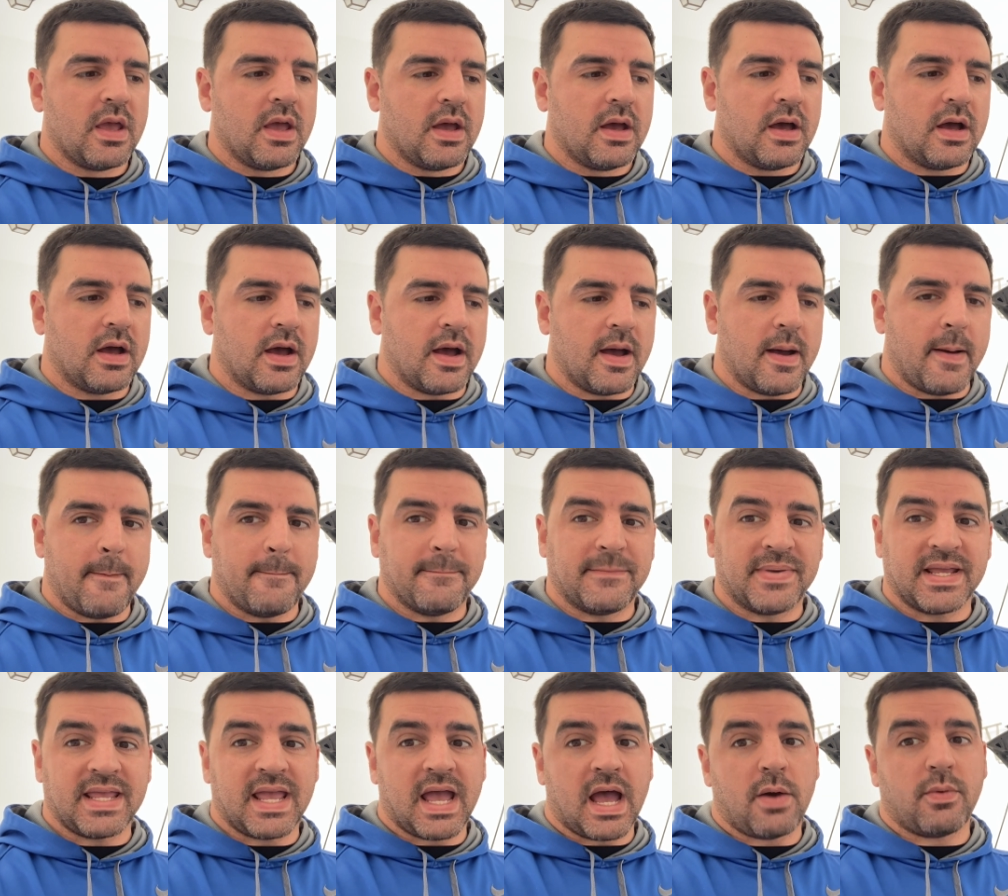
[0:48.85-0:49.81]
But
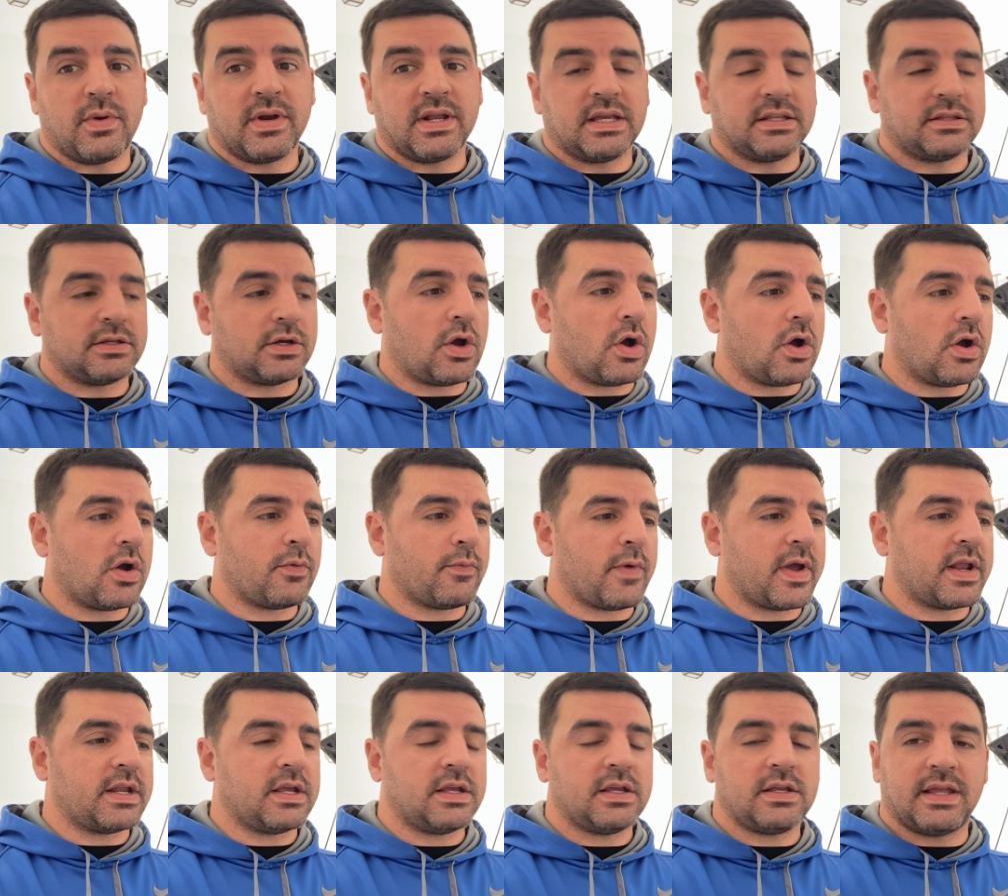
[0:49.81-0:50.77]
yeah, I want to get the car ready,